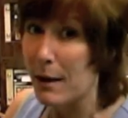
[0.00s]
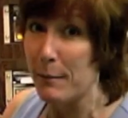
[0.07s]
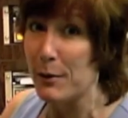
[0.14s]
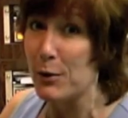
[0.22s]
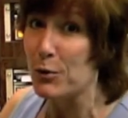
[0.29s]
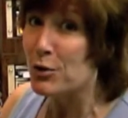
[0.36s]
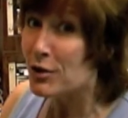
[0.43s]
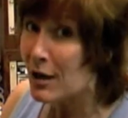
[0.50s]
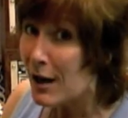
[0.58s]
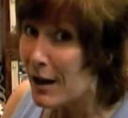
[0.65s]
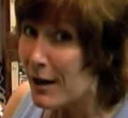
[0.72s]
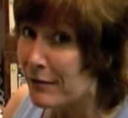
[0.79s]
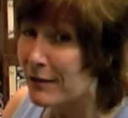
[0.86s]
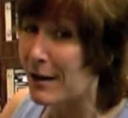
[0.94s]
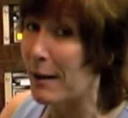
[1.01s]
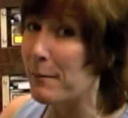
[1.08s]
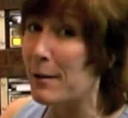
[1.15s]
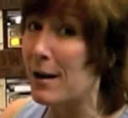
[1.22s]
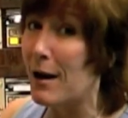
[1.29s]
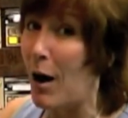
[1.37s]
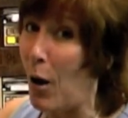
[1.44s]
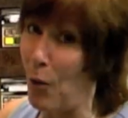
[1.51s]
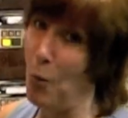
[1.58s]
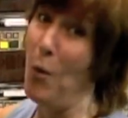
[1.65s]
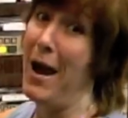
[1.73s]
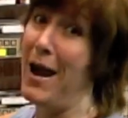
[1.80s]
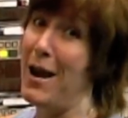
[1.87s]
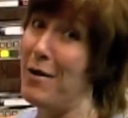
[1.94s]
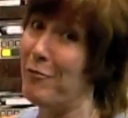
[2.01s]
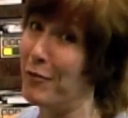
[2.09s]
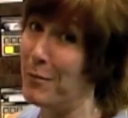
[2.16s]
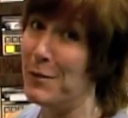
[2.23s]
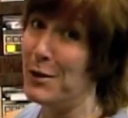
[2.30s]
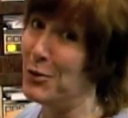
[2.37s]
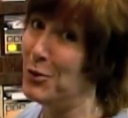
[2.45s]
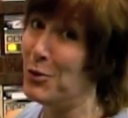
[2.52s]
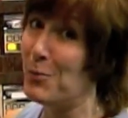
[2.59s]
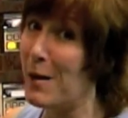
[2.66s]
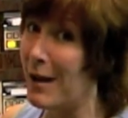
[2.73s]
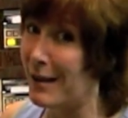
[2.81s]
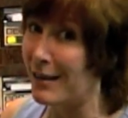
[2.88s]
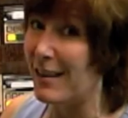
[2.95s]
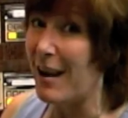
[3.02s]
get me a new shift, get me away from these two men.